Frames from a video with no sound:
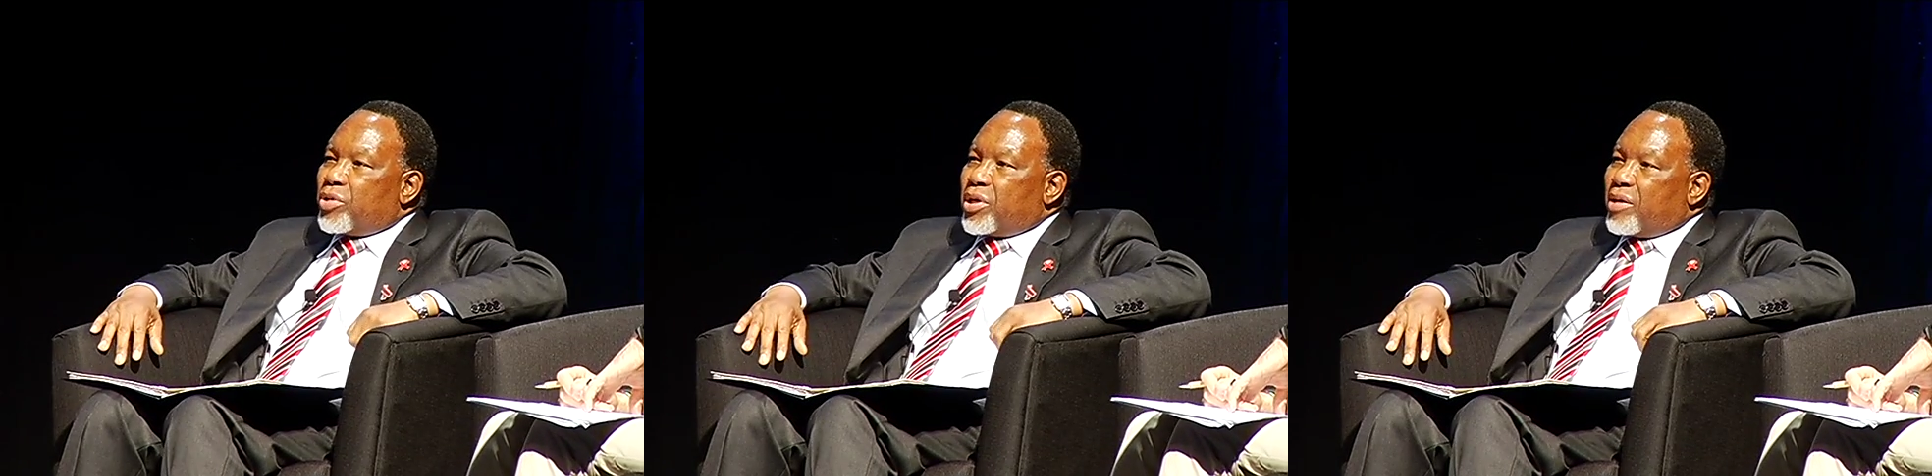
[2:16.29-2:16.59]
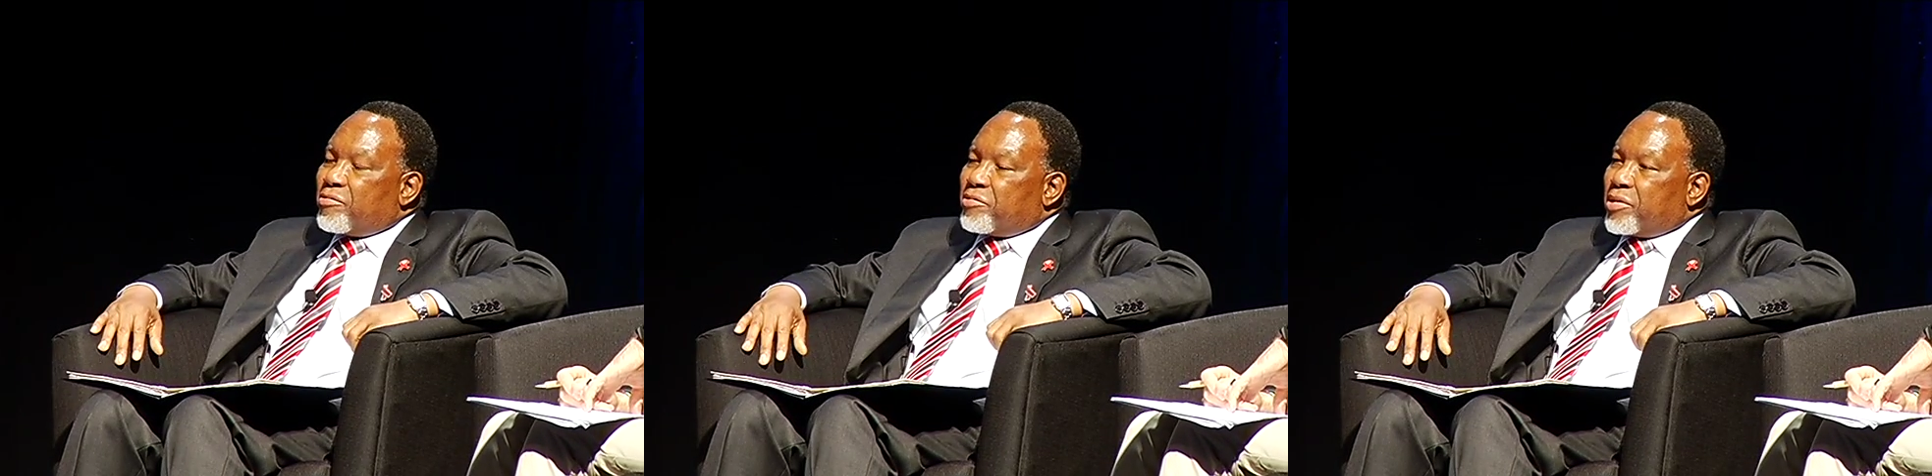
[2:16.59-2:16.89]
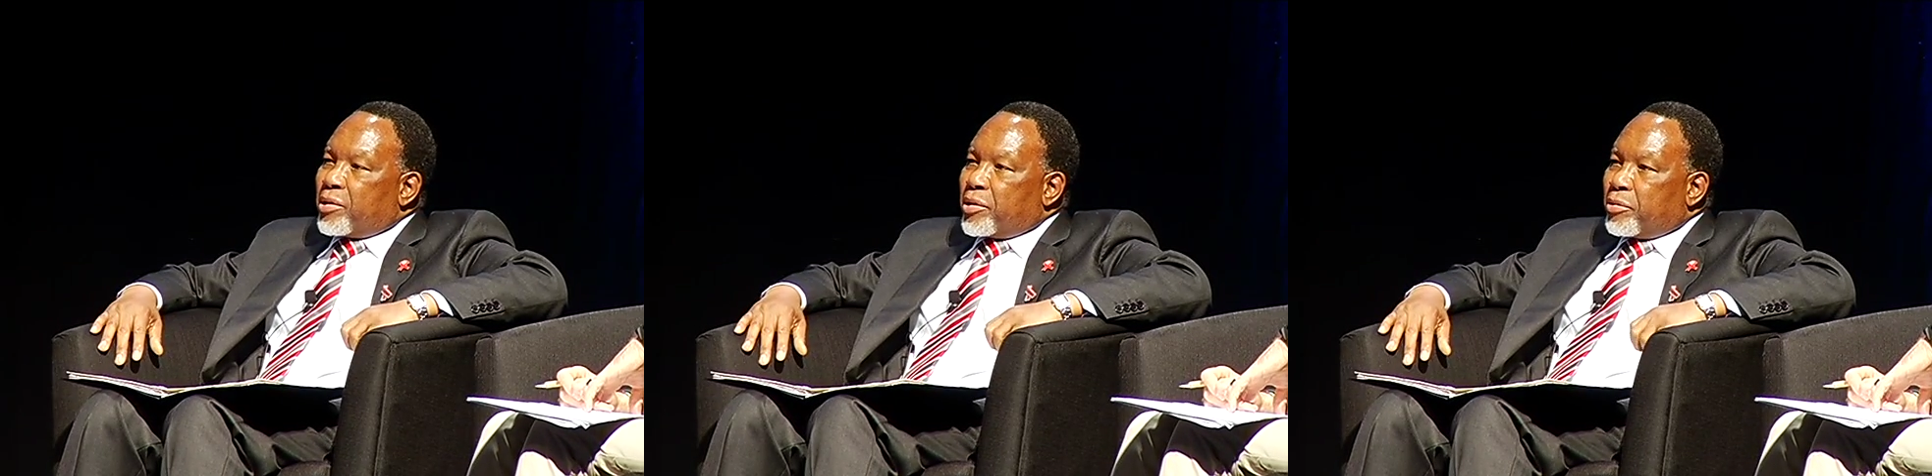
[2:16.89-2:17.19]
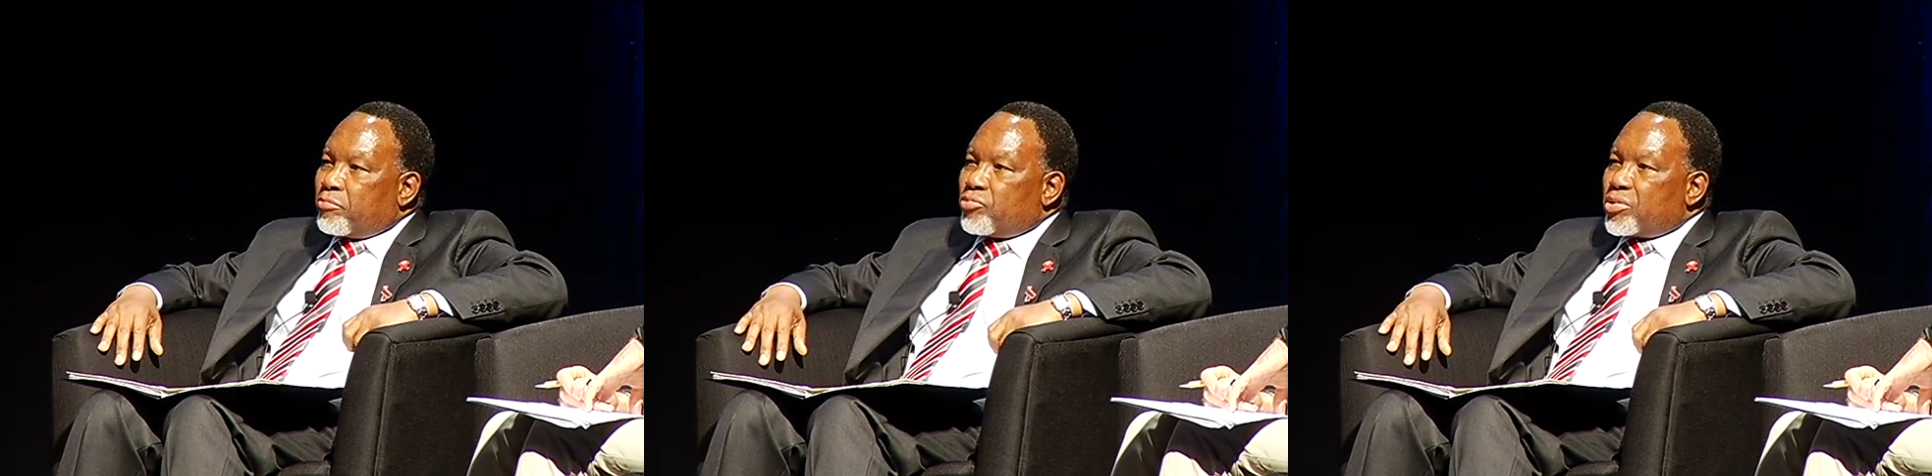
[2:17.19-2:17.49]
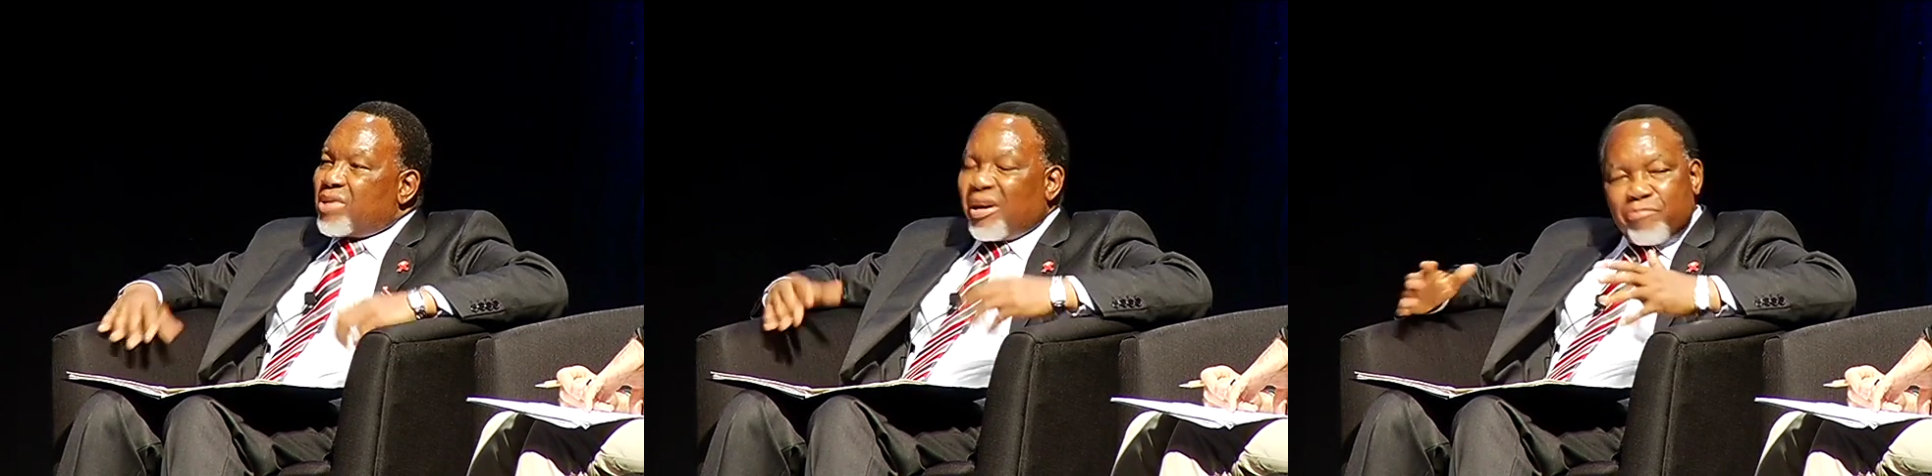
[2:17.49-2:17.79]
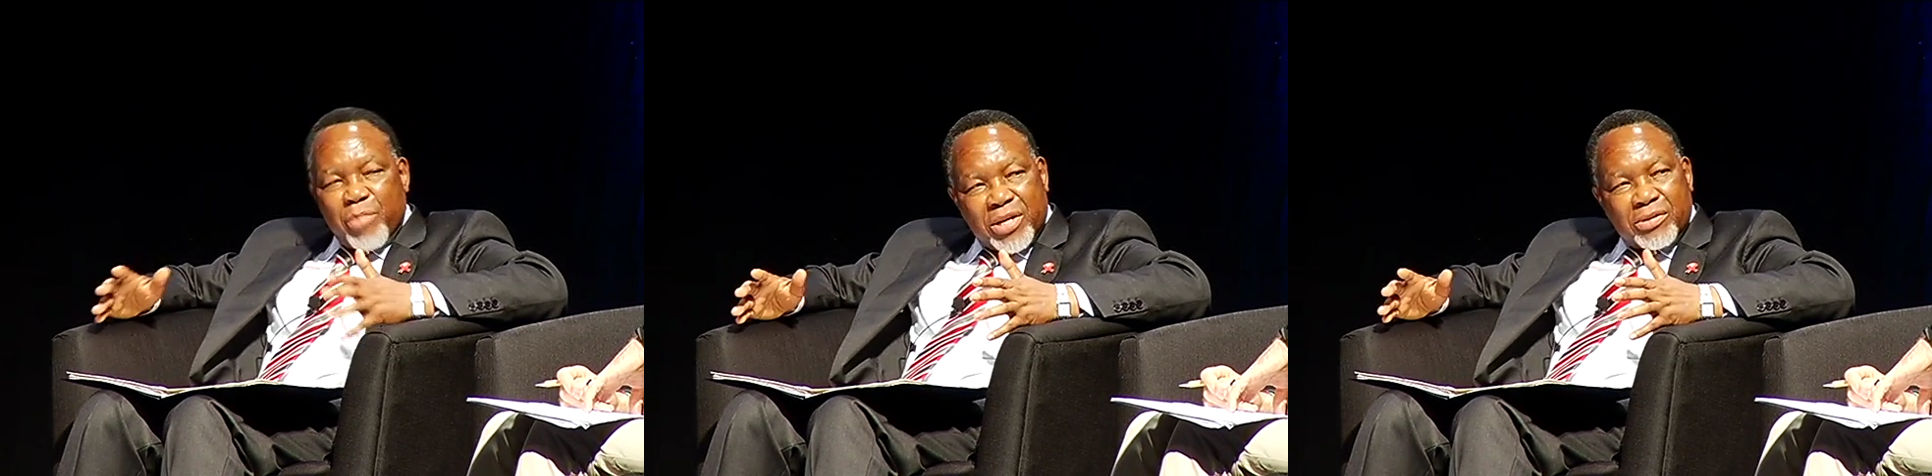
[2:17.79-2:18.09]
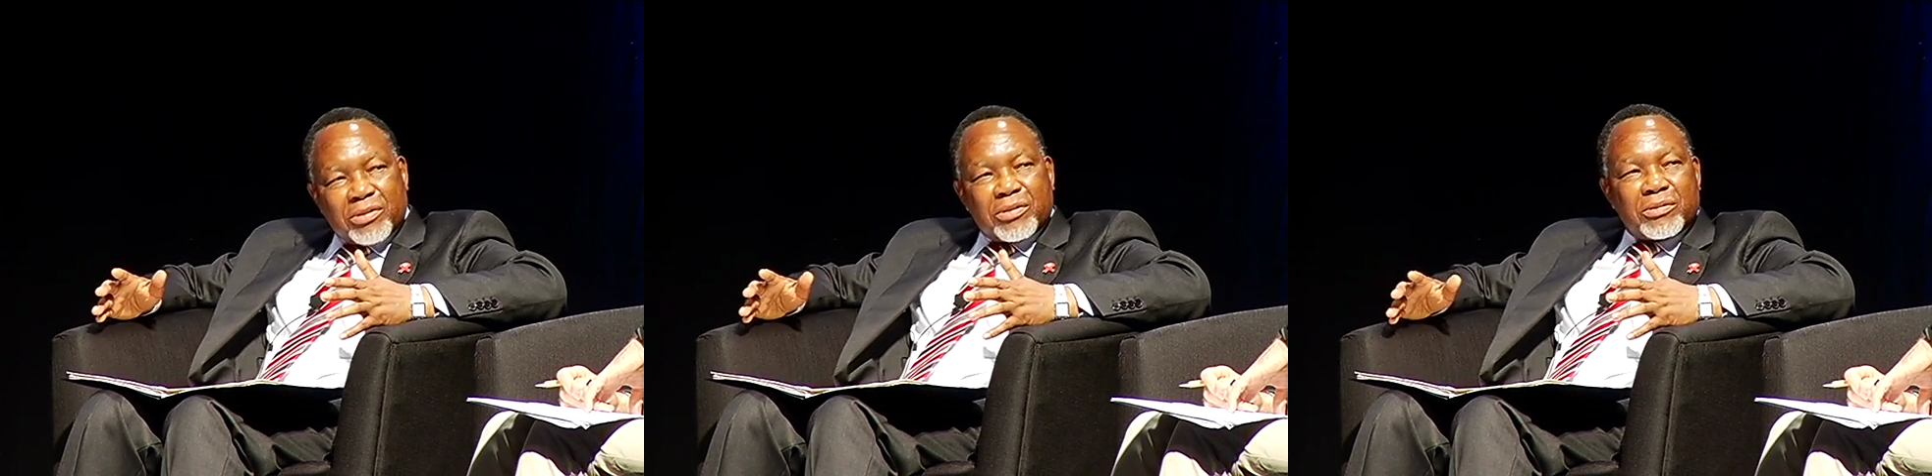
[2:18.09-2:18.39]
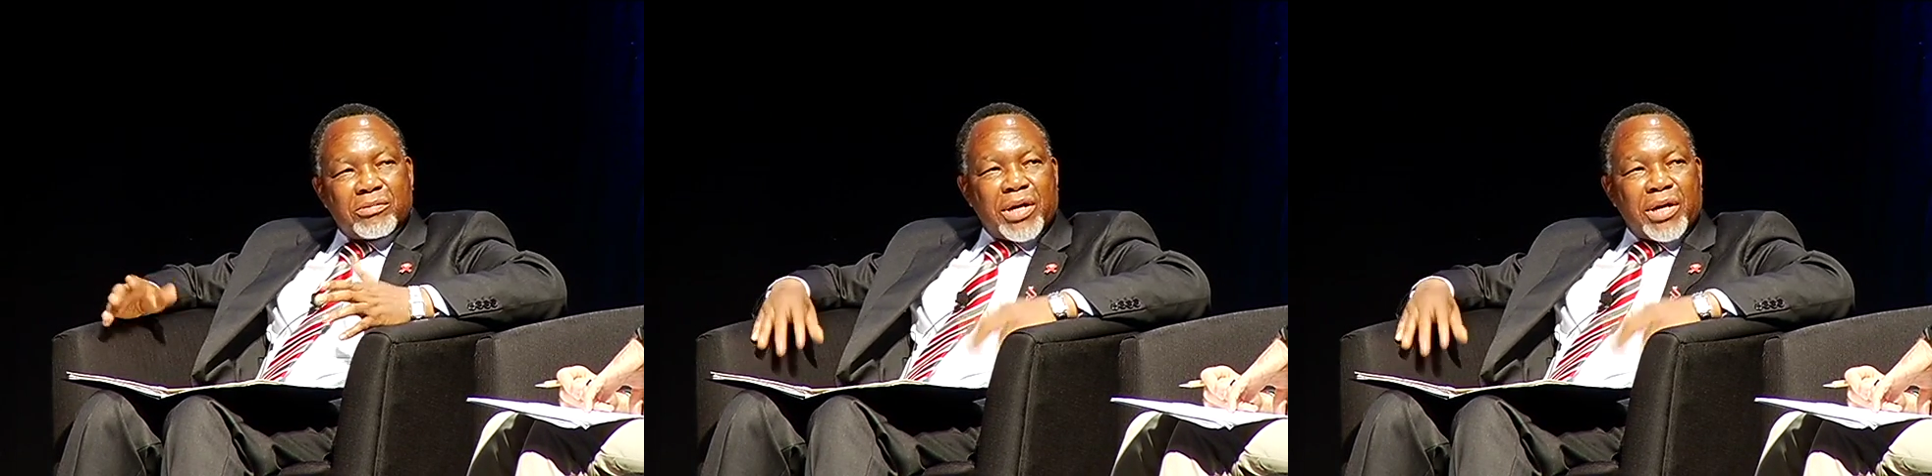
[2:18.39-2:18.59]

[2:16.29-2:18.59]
We have government